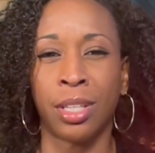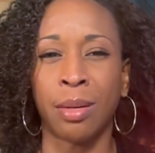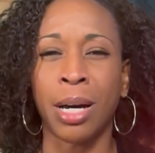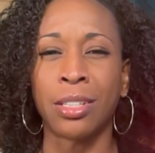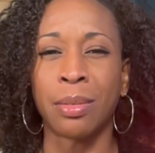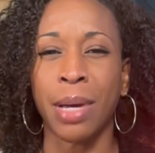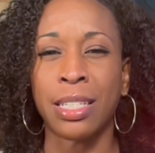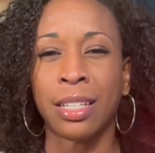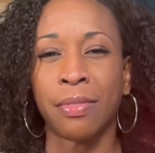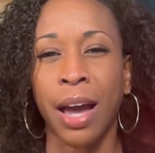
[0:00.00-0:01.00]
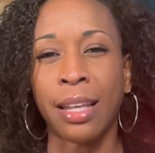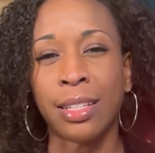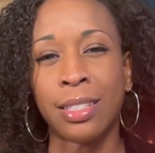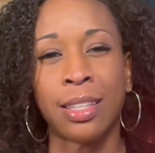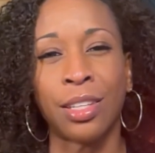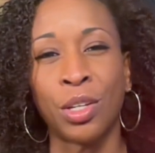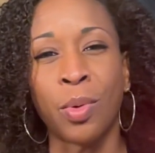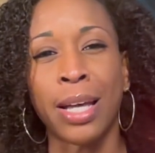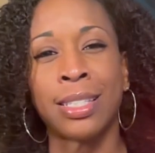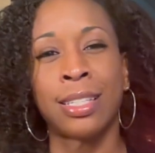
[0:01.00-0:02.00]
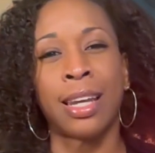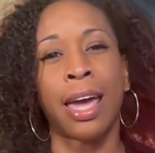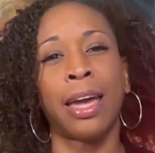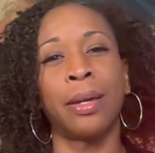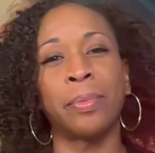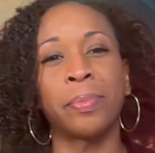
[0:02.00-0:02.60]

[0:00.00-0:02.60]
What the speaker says: about domestic violence in the U.S. today.